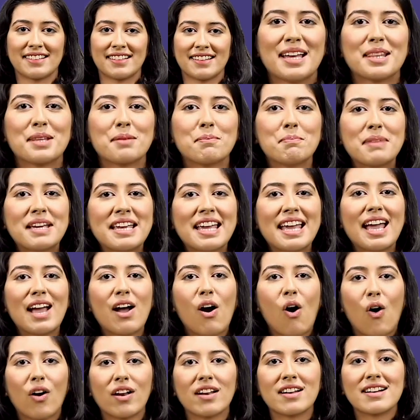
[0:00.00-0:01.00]
The BA
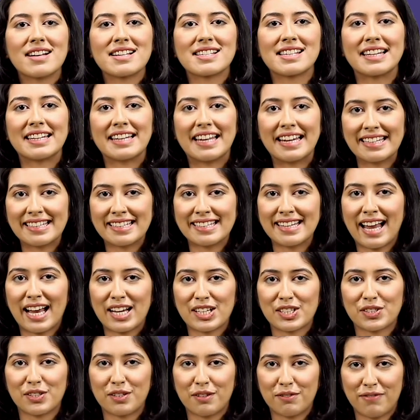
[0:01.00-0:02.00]
Honours in
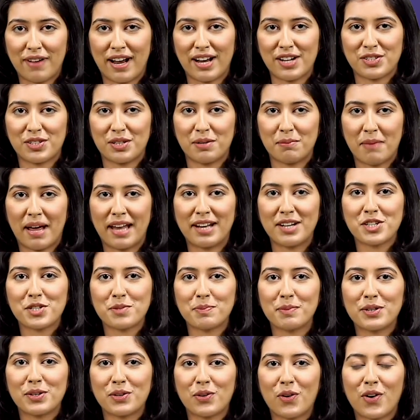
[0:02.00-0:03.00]
International Fashion
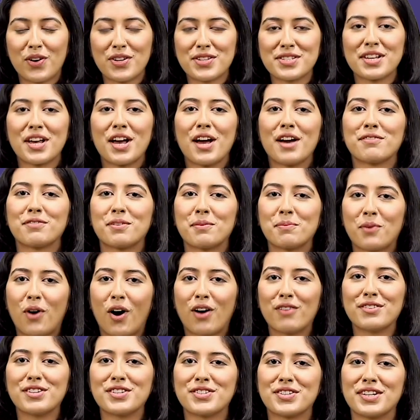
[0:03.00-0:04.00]
Management course from
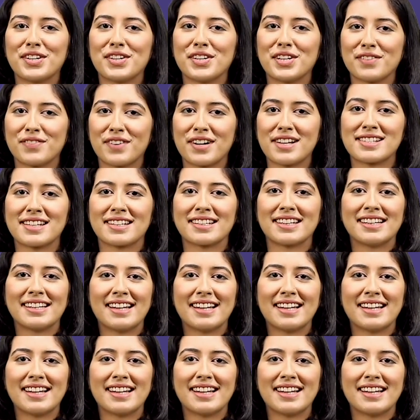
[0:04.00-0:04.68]
Coventry University,